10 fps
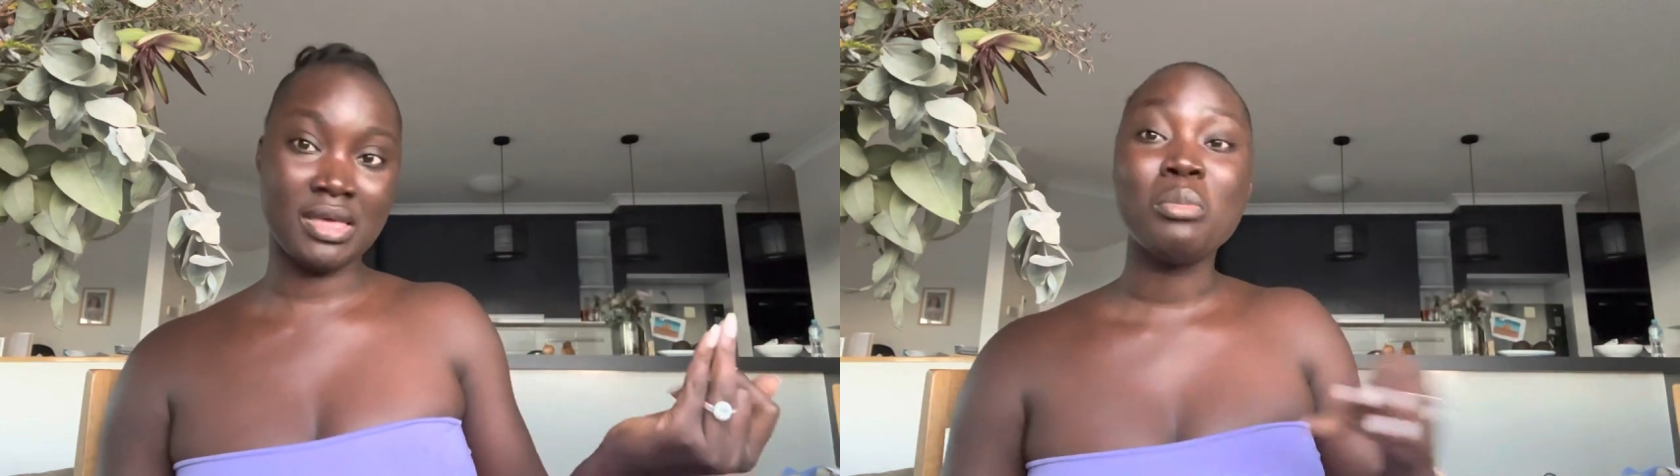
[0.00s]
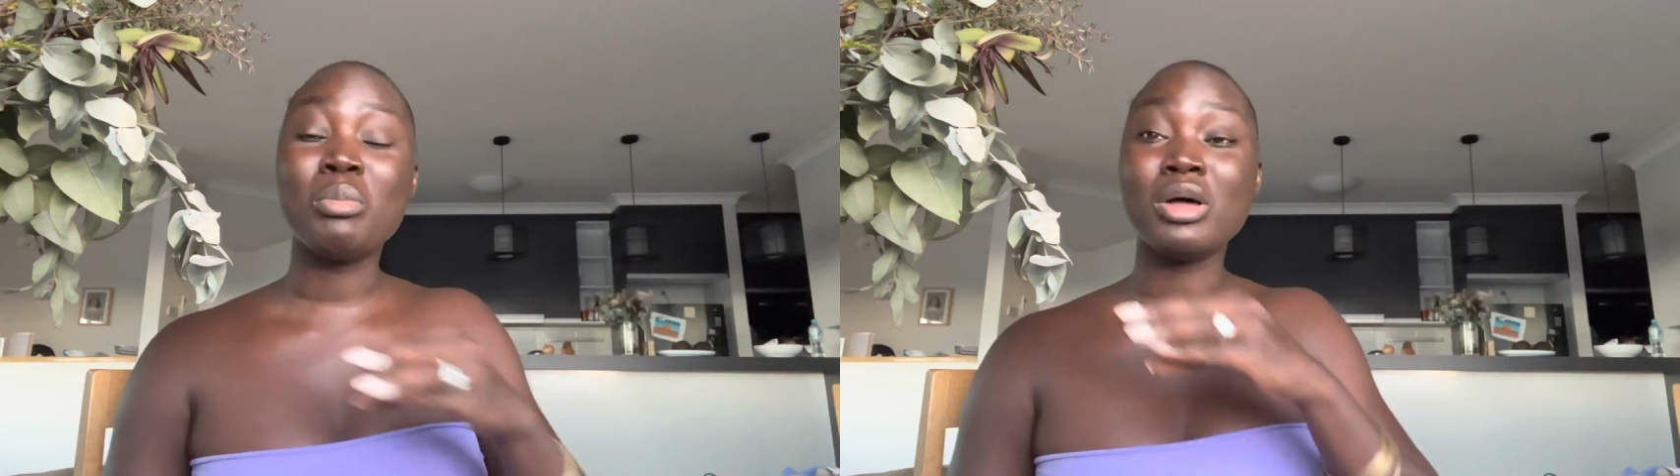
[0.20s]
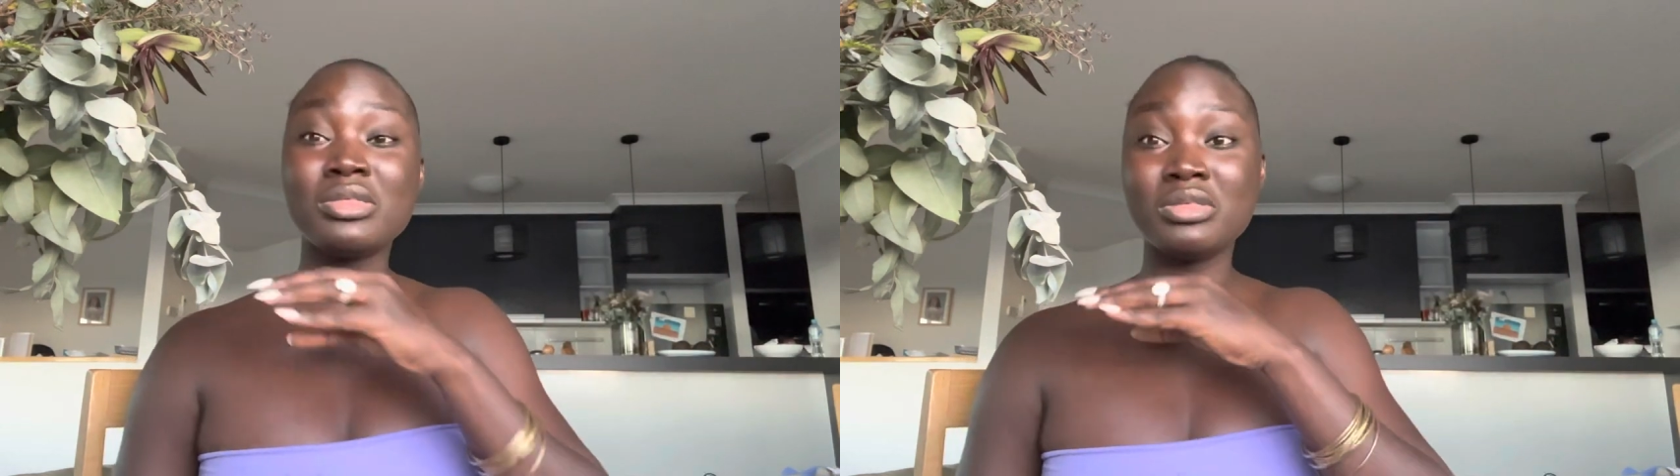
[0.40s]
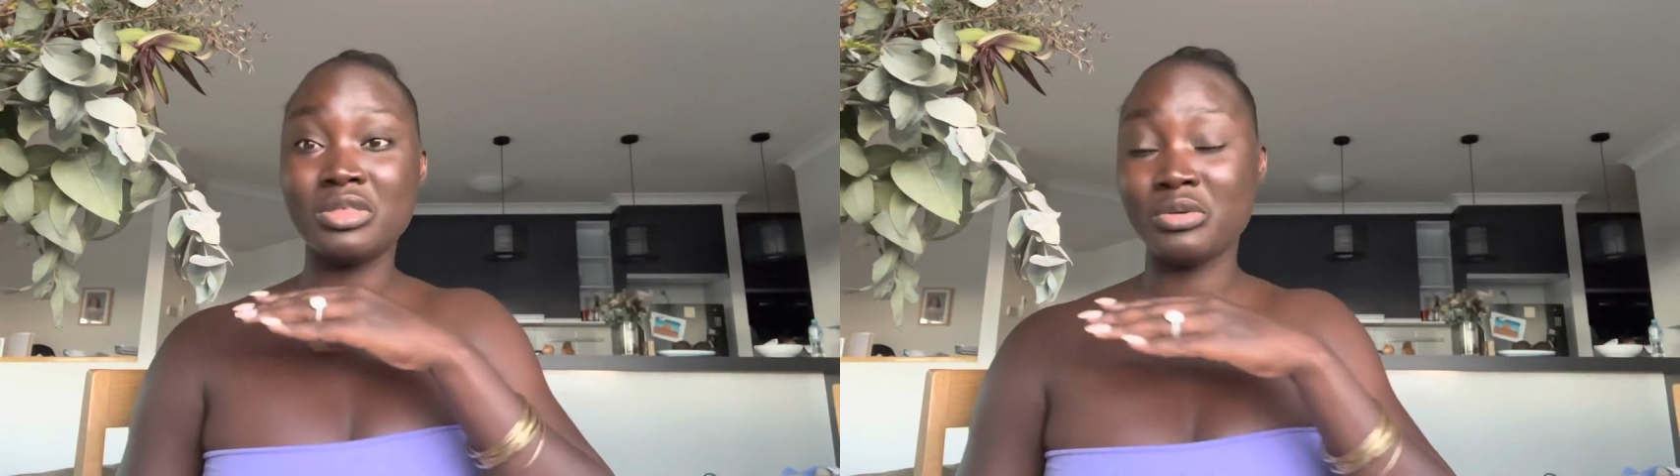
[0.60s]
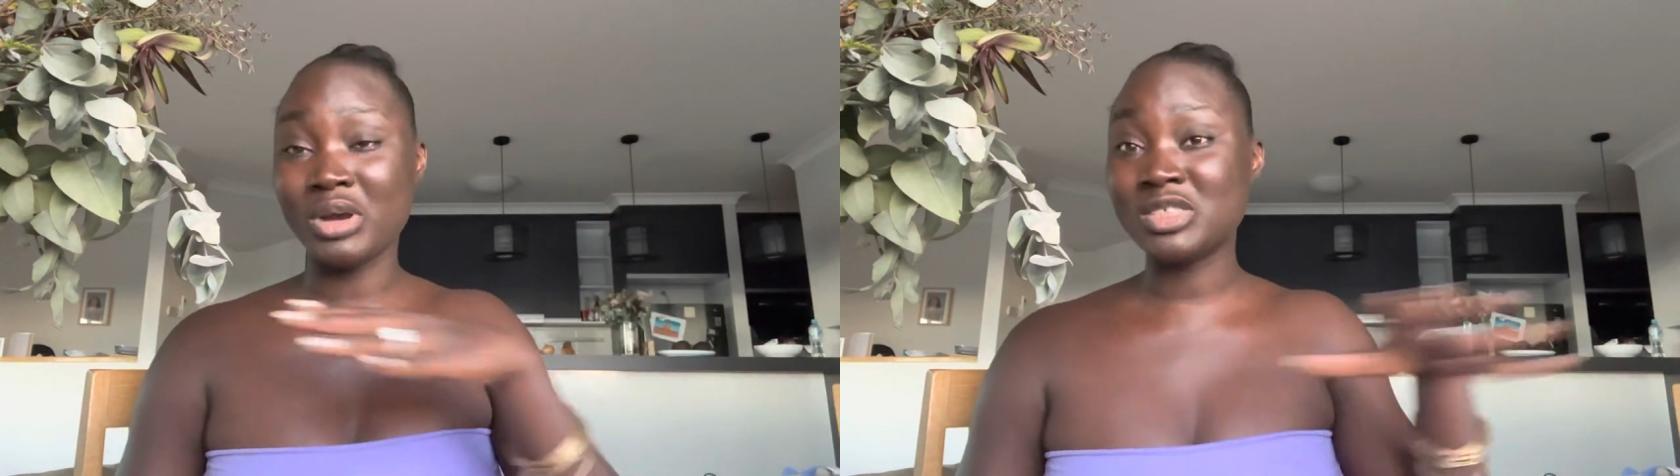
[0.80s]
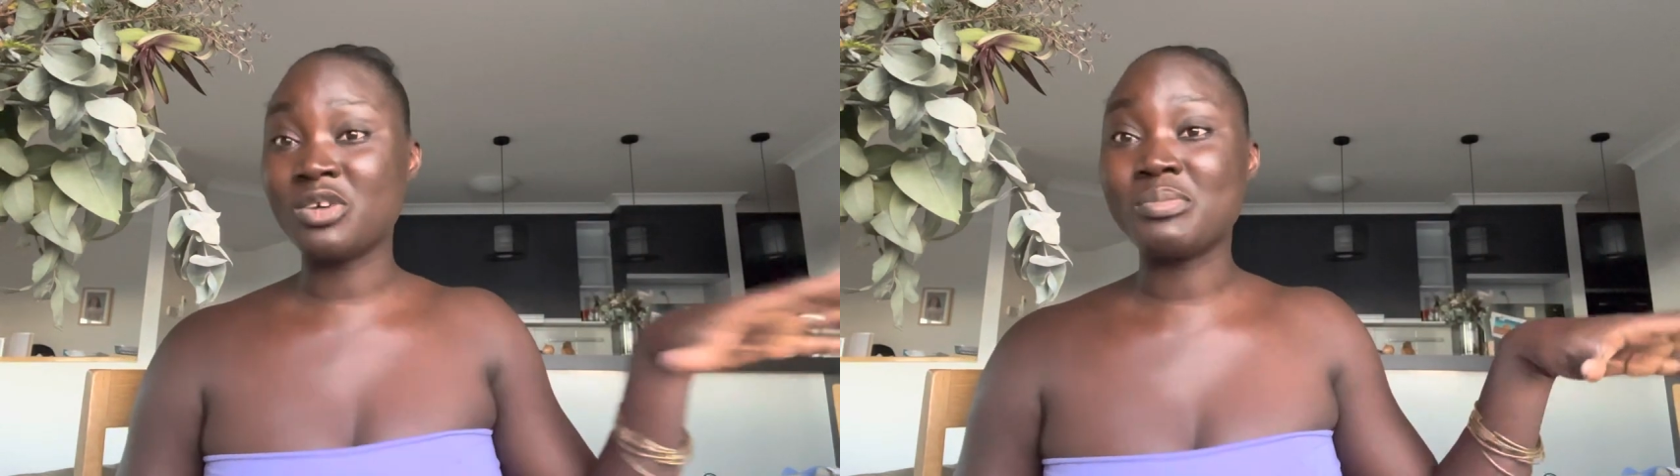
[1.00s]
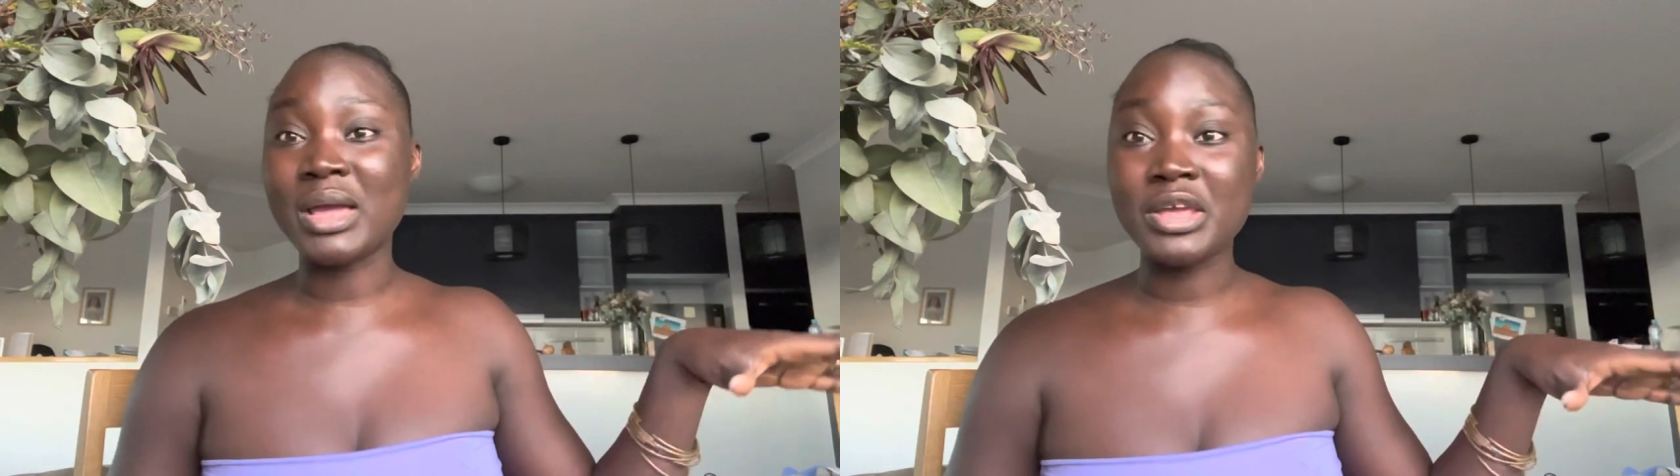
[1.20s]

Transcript: But the rest of my